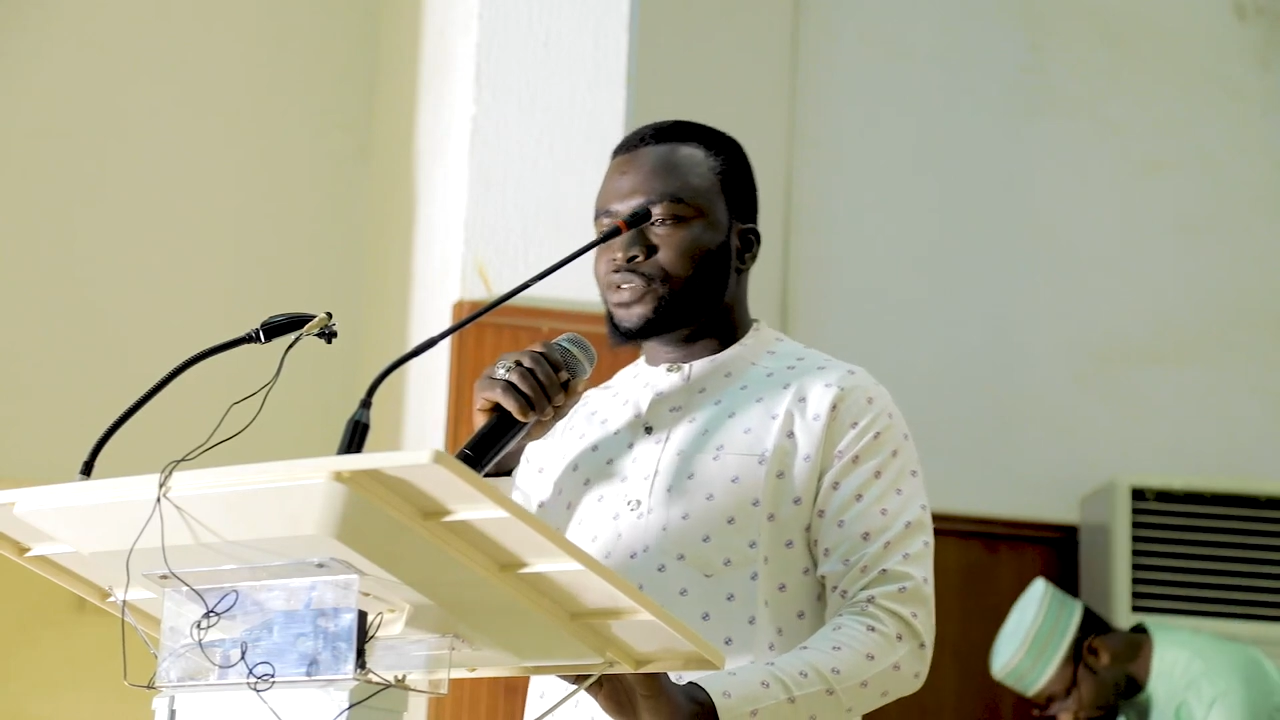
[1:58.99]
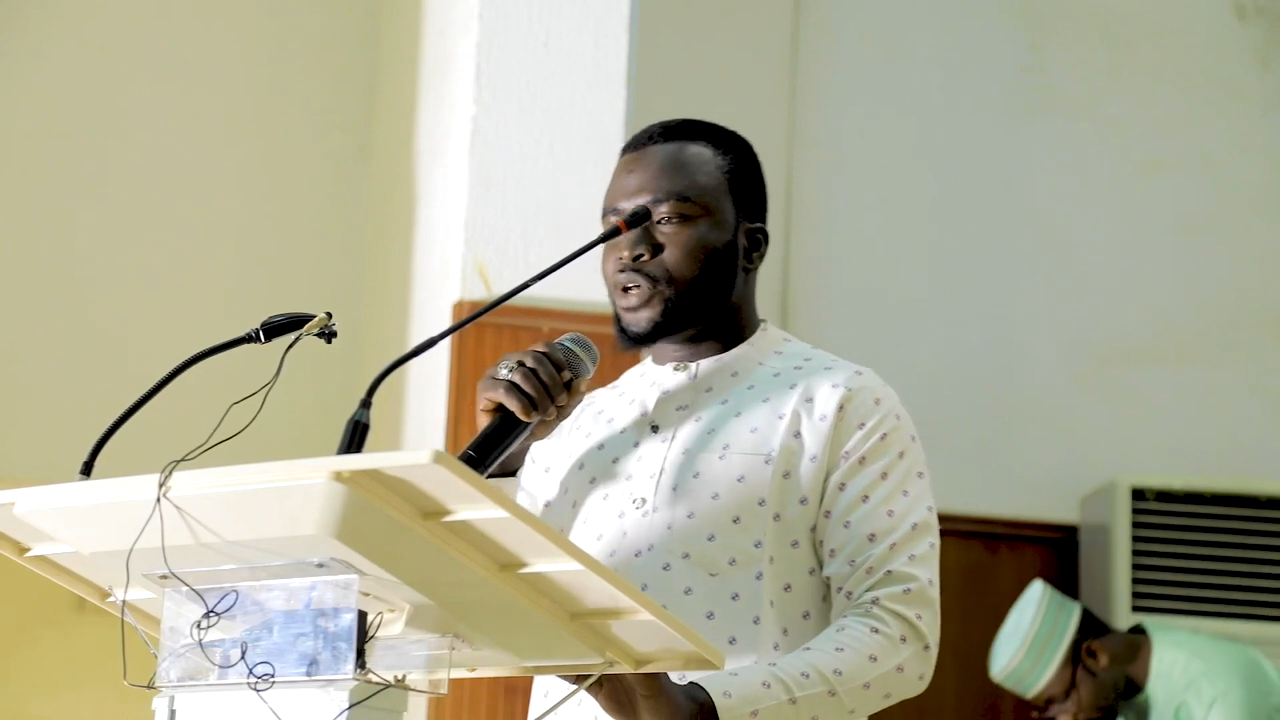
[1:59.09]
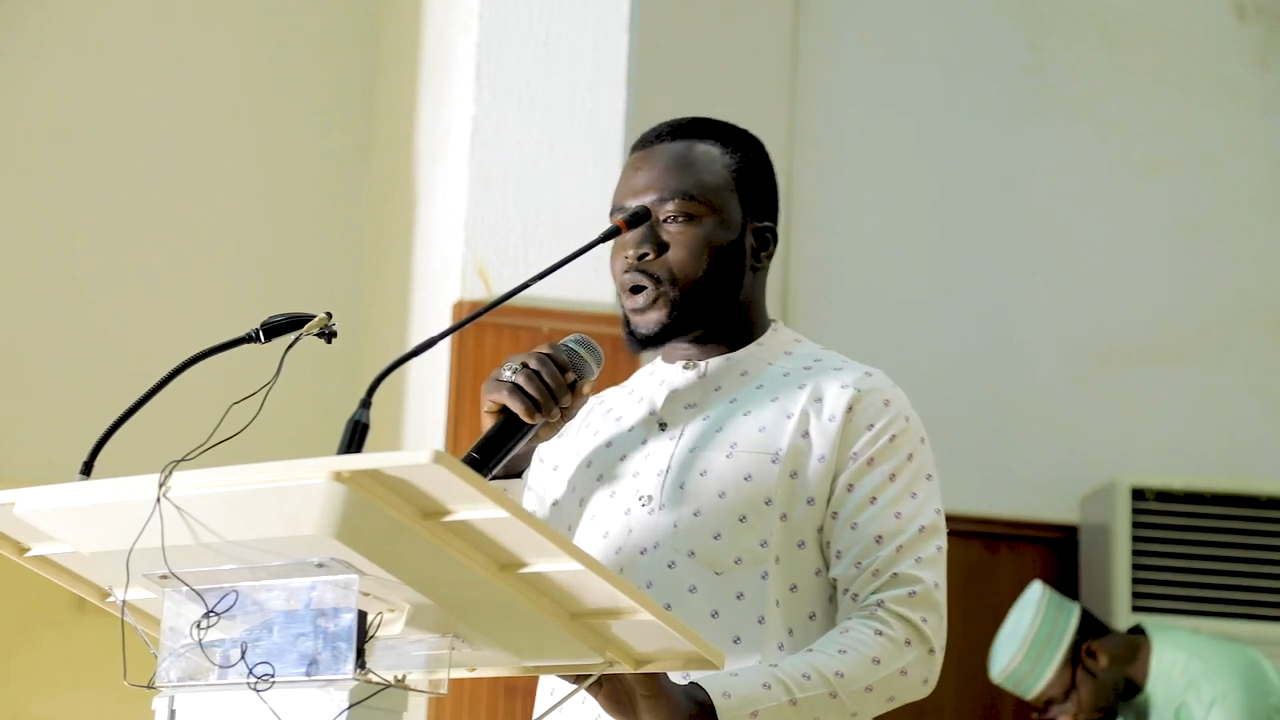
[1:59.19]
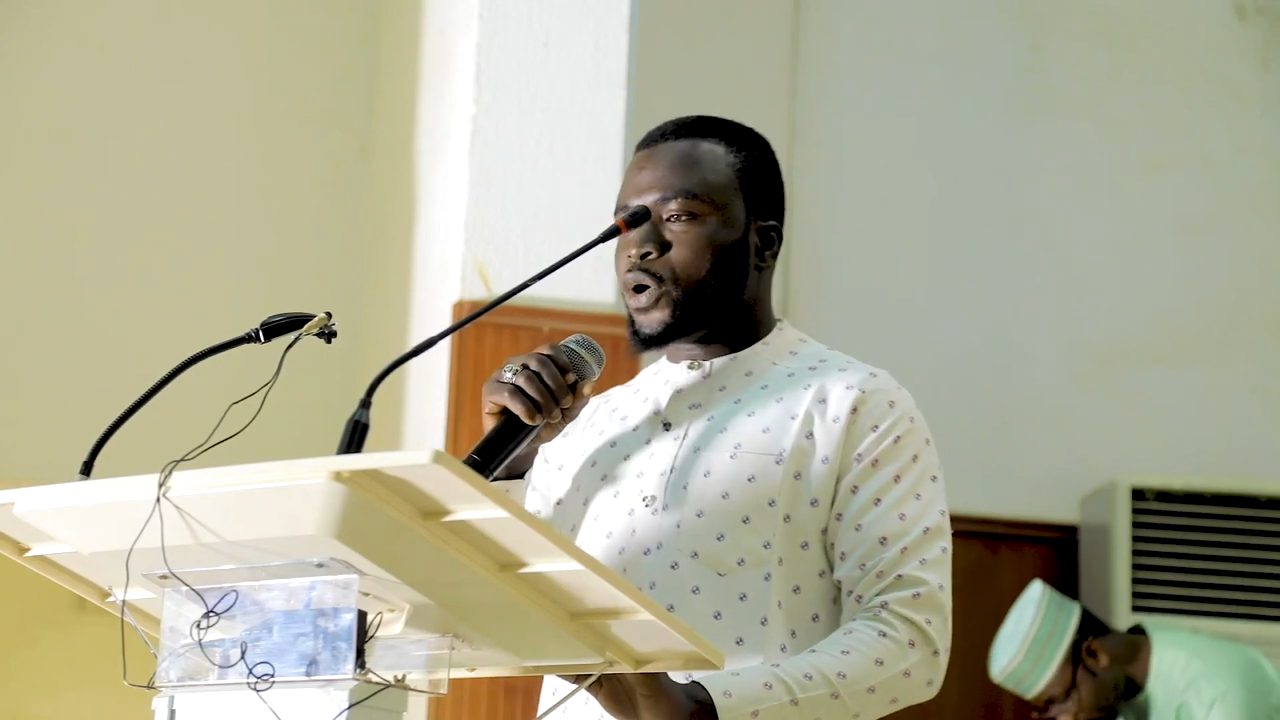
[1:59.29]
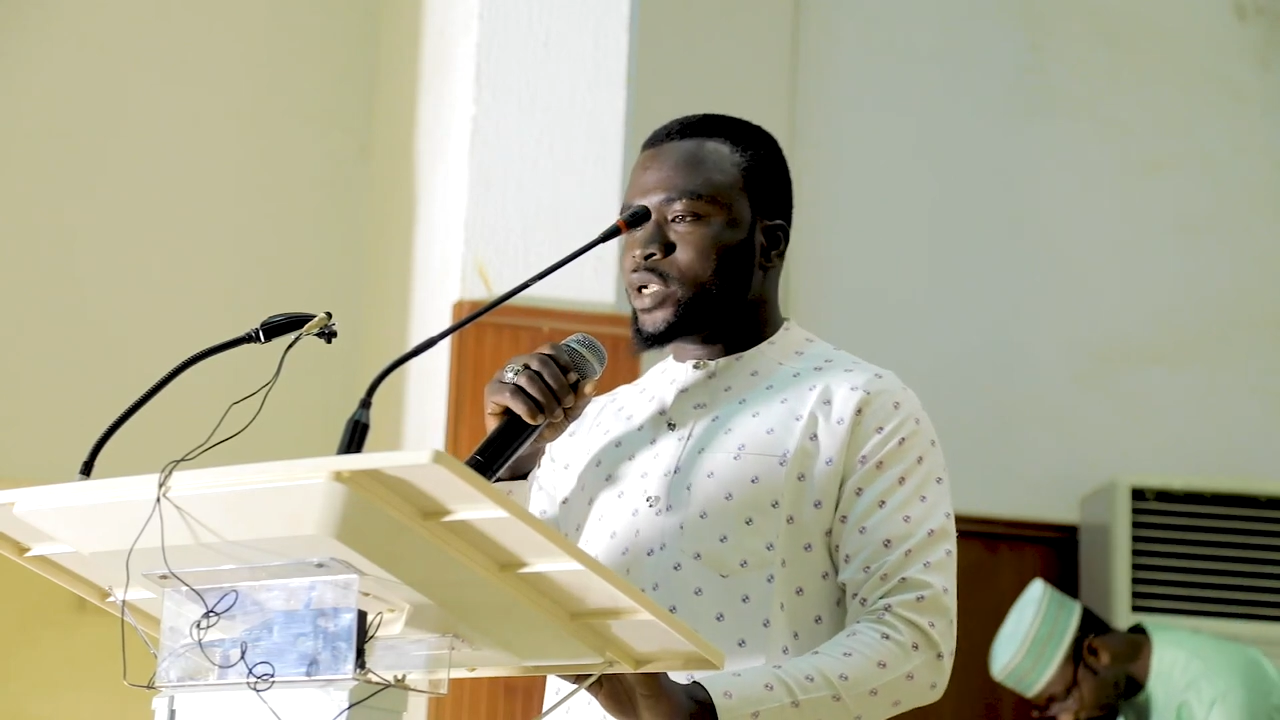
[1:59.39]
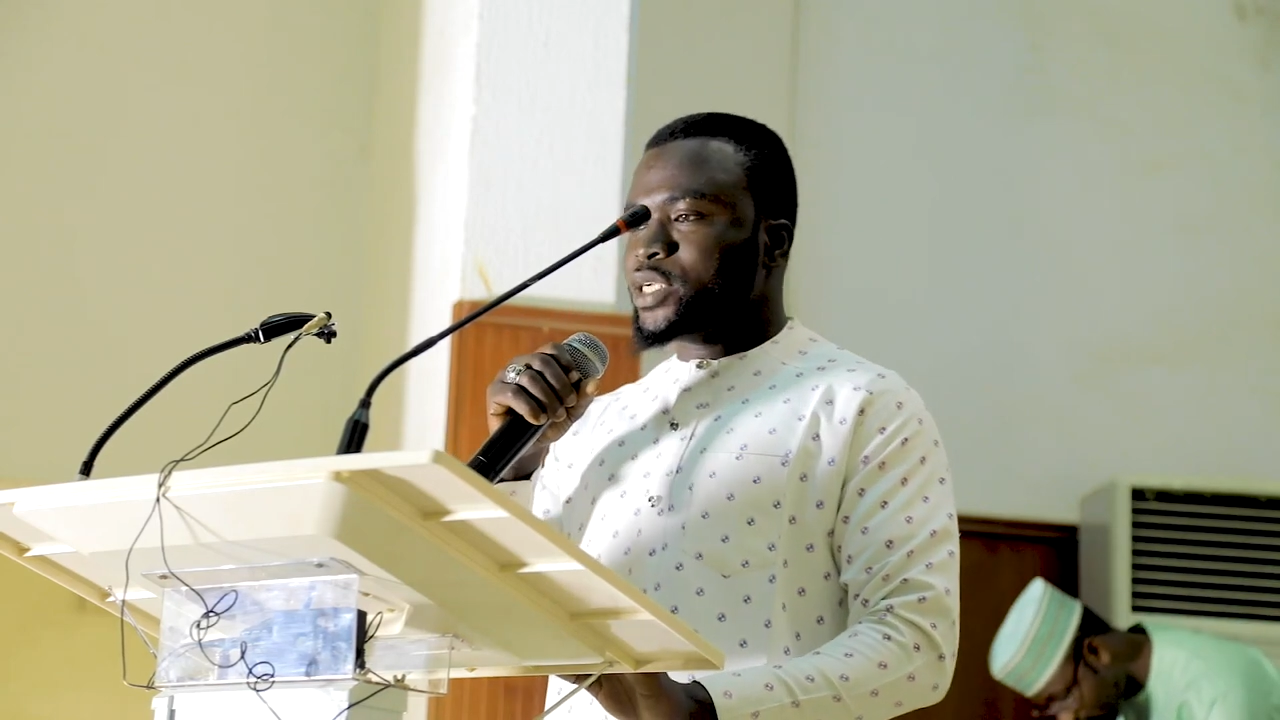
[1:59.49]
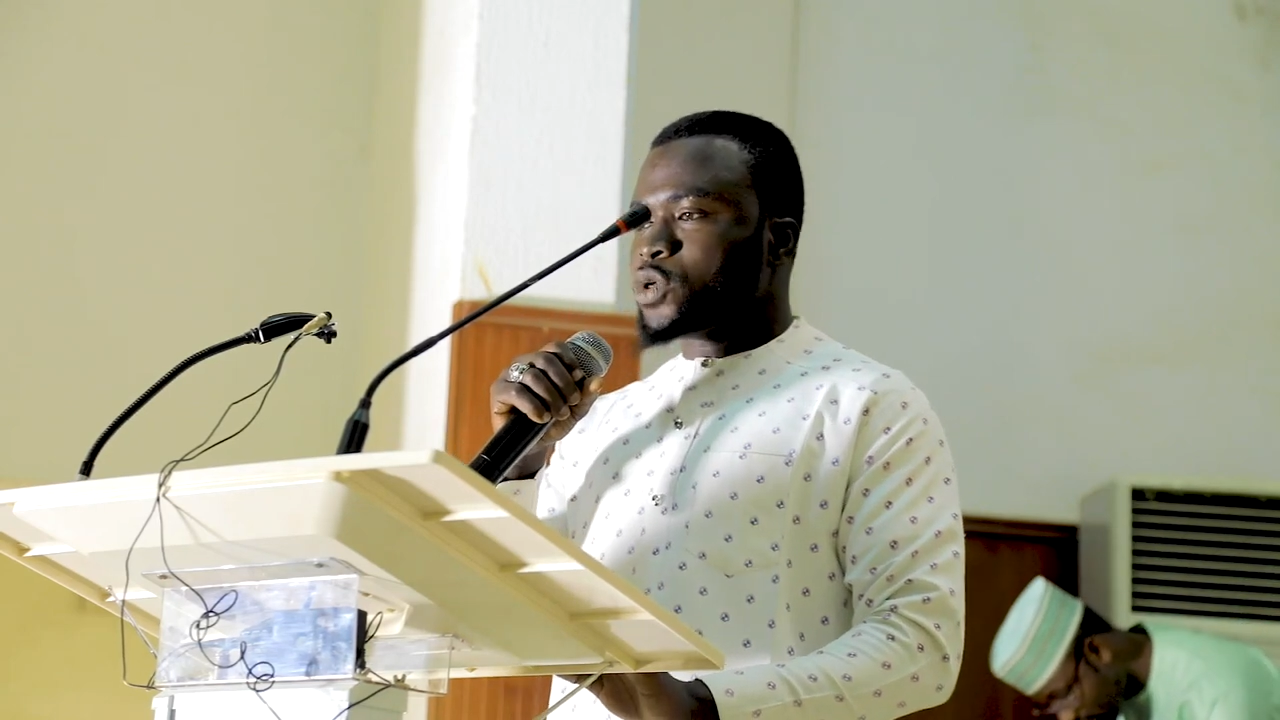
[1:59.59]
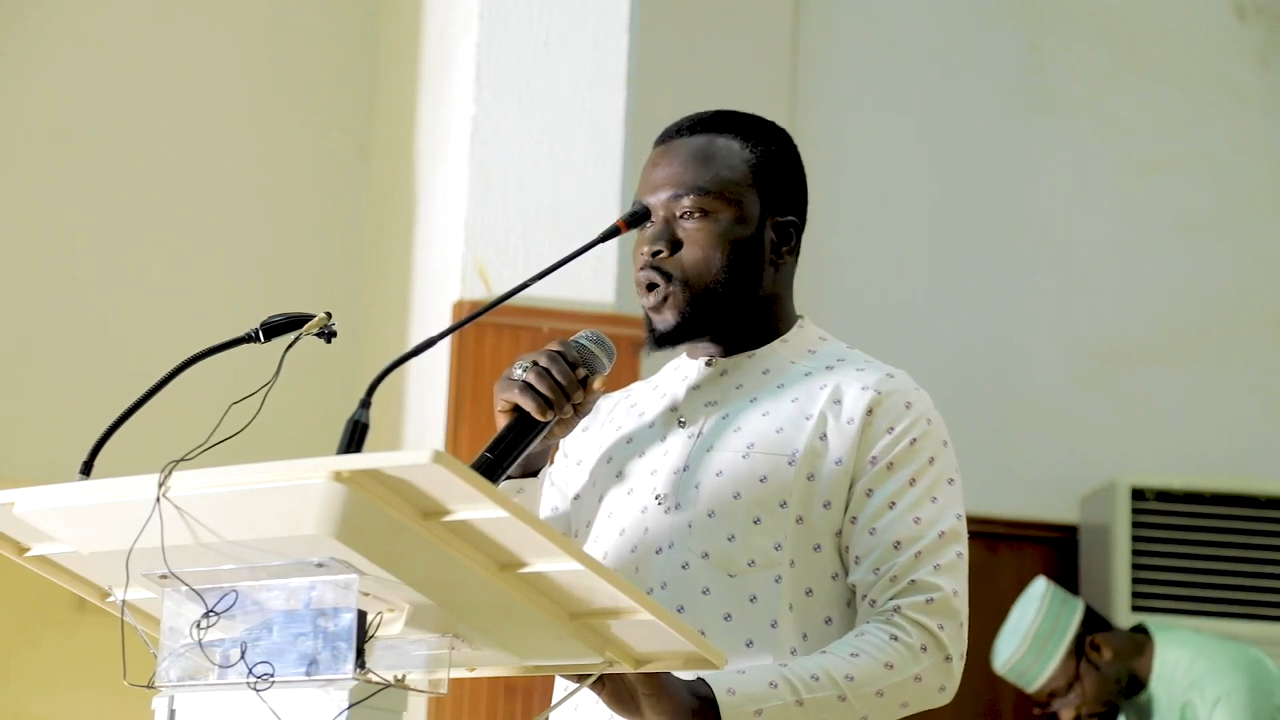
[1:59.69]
they call it